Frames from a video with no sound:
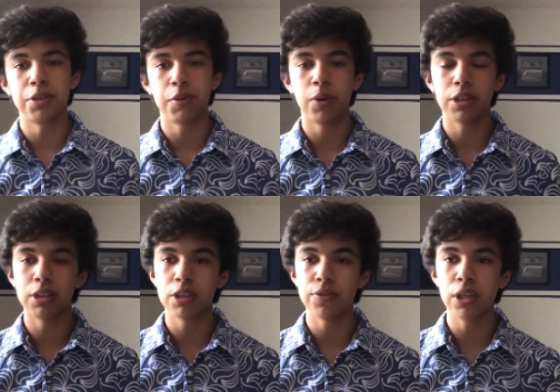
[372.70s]
thank you
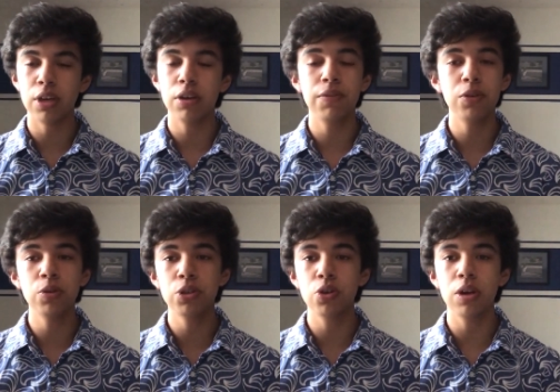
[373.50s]
so much for watching
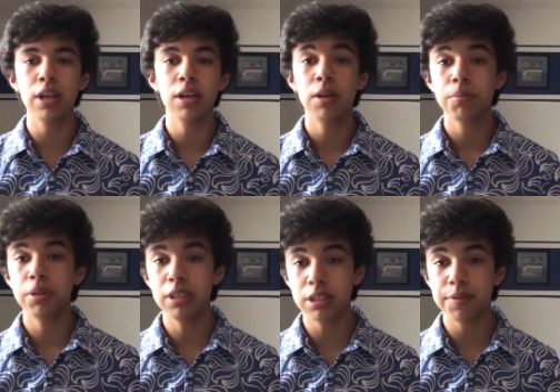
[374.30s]
this video. If you
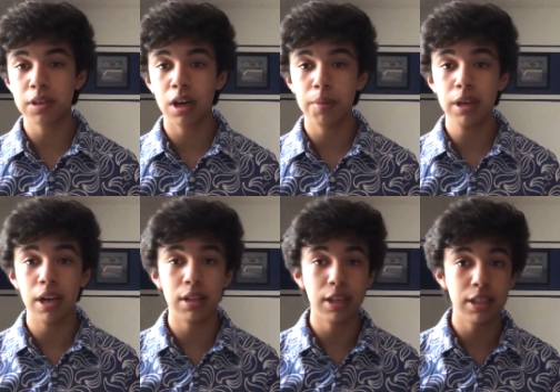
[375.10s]
enjoyed, please
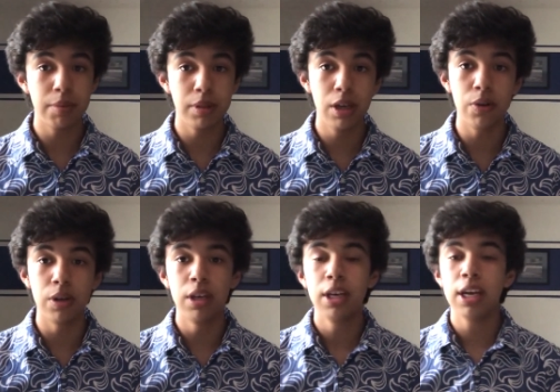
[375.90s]
leave a comment and a
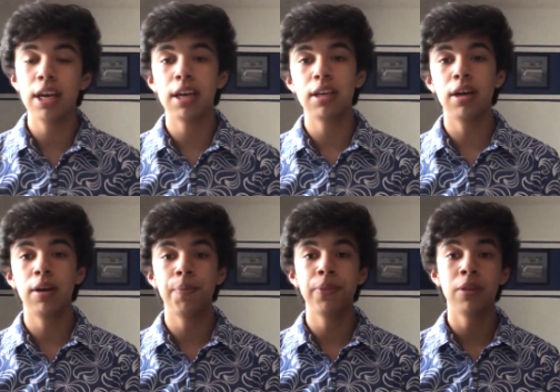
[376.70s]
like down below.
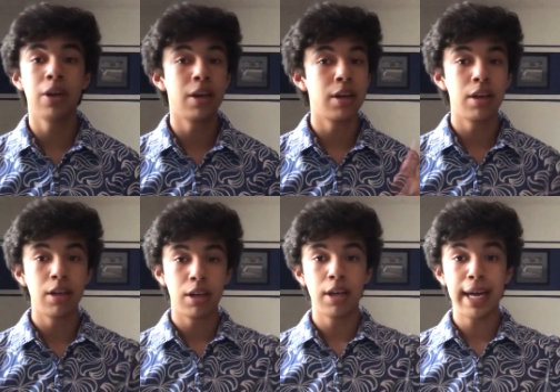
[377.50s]
And,
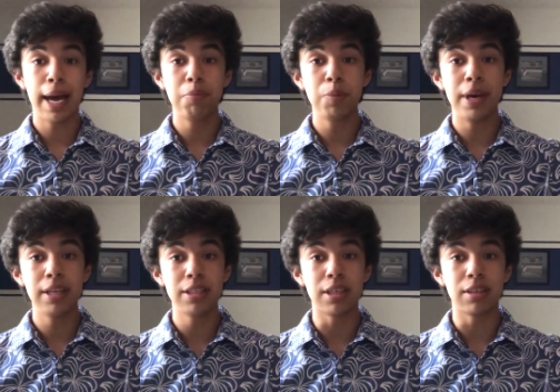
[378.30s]
um,
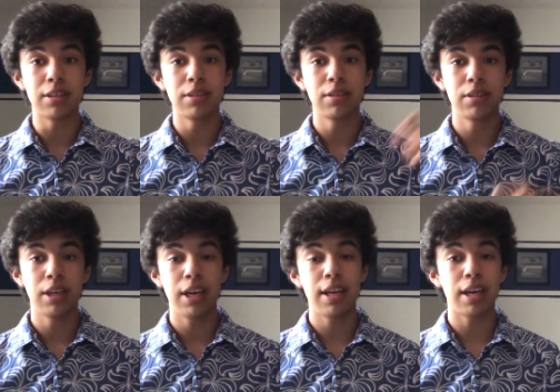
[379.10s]
happy
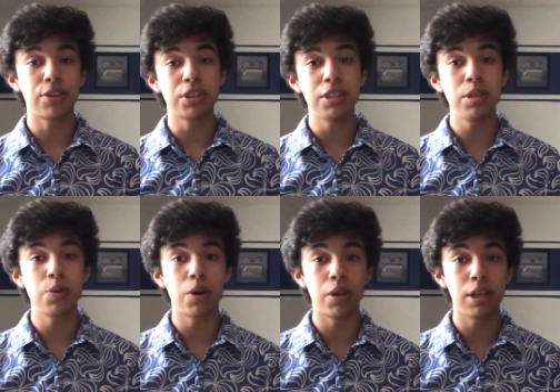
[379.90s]
painting,
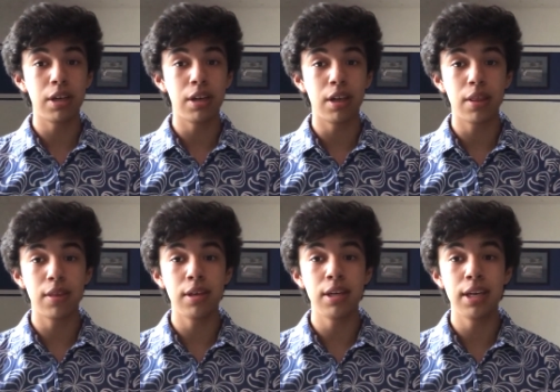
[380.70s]
and I'll see you
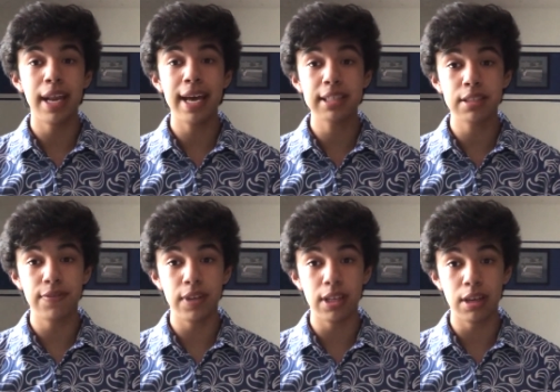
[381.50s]
all
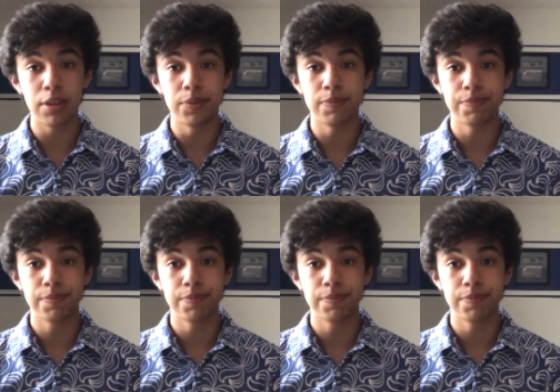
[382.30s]
in the next